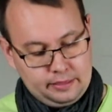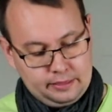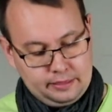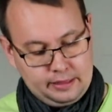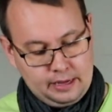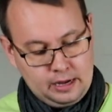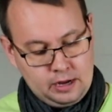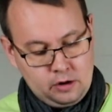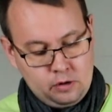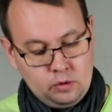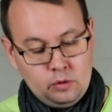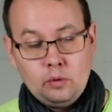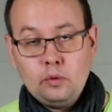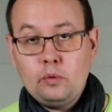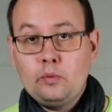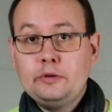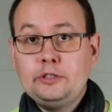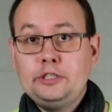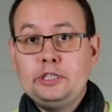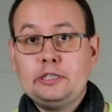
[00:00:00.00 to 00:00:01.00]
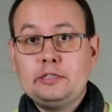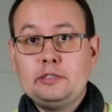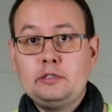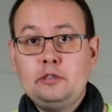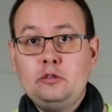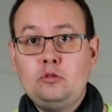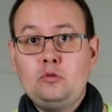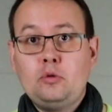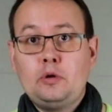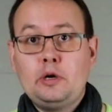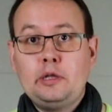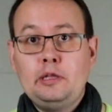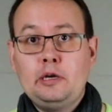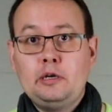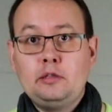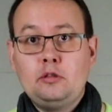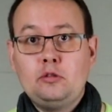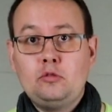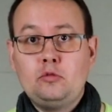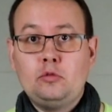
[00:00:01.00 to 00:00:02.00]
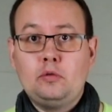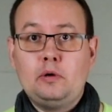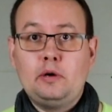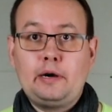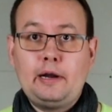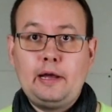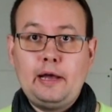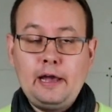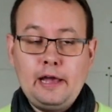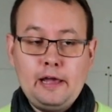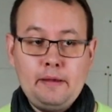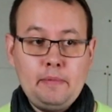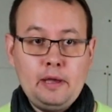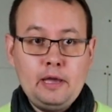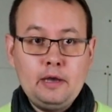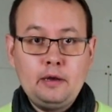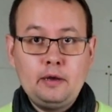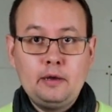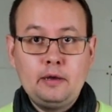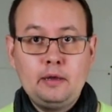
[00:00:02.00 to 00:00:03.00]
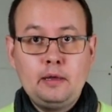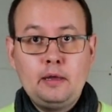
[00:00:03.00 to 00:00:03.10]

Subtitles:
Now we just need to connect it to our iMac,